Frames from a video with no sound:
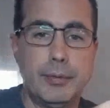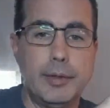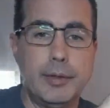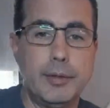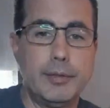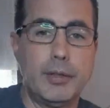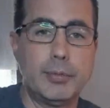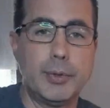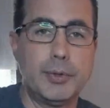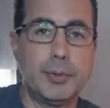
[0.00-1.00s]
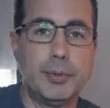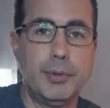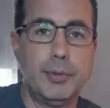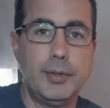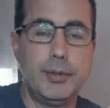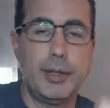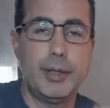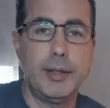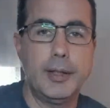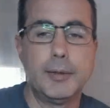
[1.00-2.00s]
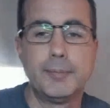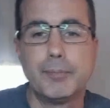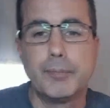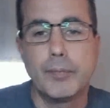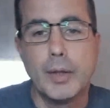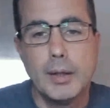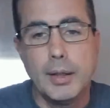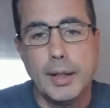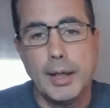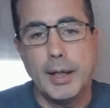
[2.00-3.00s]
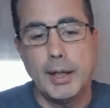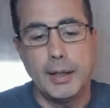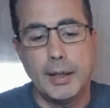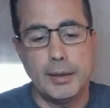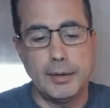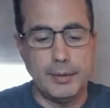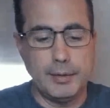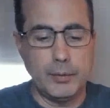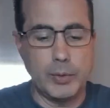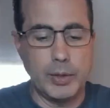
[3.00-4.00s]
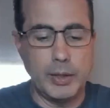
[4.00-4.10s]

the software tool you see right there, and we're gonna